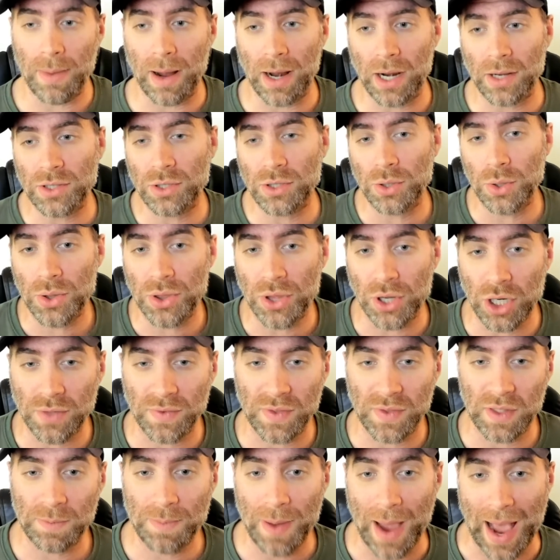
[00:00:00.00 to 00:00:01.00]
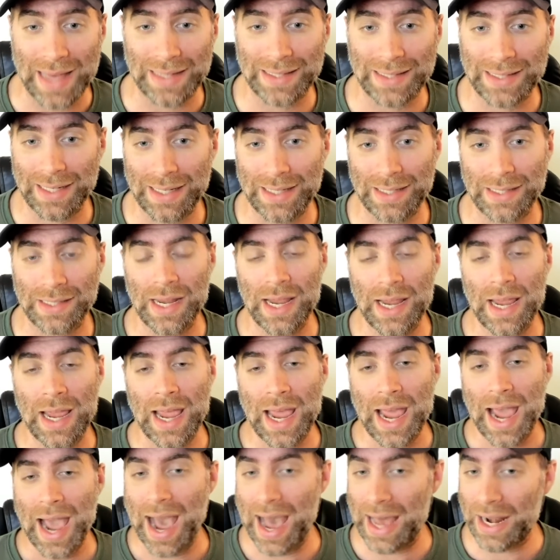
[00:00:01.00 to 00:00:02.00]
about two-thirds of his passes,
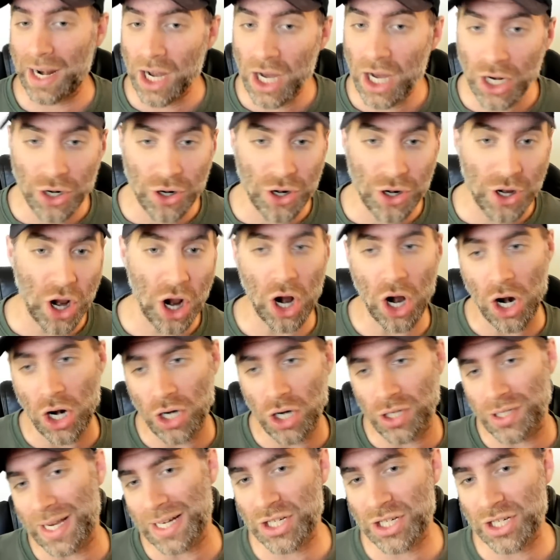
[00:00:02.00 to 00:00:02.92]
had one hundred yards.